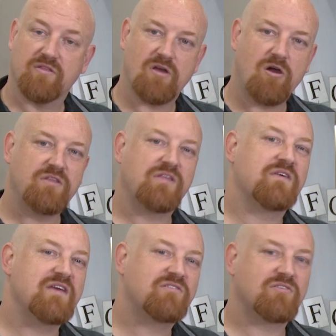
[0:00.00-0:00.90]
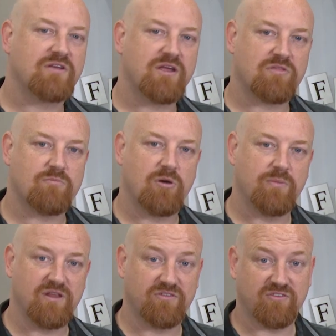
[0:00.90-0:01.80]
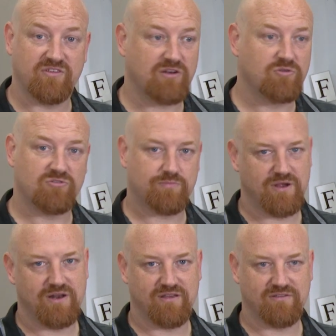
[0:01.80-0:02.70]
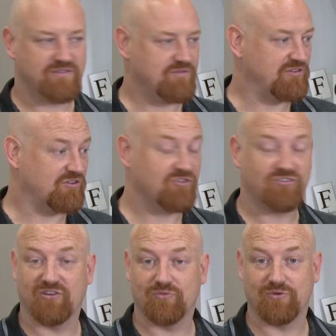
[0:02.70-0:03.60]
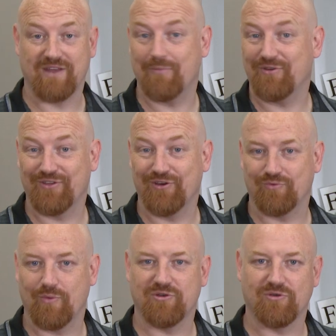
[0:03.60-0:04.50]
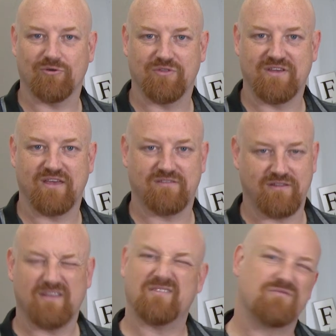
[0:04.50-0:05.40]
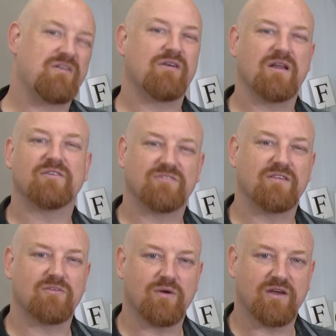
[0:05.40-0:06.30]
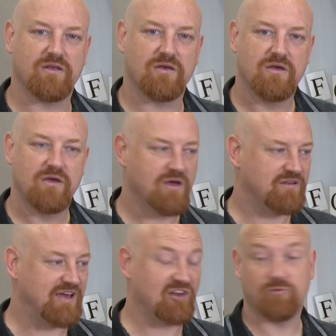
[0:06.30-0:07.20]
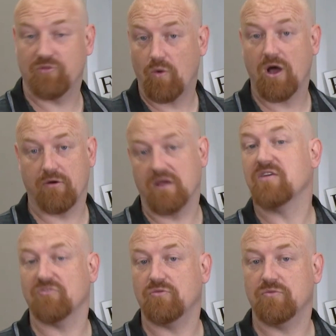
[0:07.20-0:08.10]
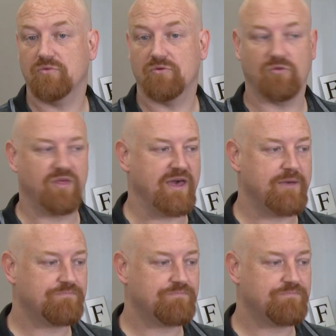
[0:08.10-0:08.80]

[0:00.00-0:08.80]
The only thing that isn't on here at the moment is the signals, purely because there's a good chance we'll damage those when we're doing all the testing. That's the very last thing that we're going to attach, but the wiring is all there.